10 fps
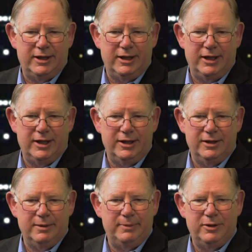
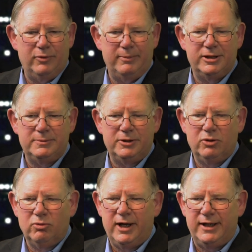And the B- Women's
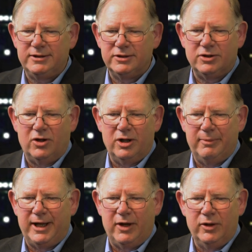Bill of Rights is all
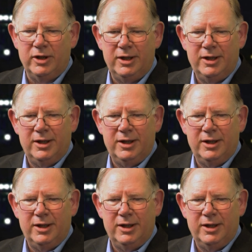about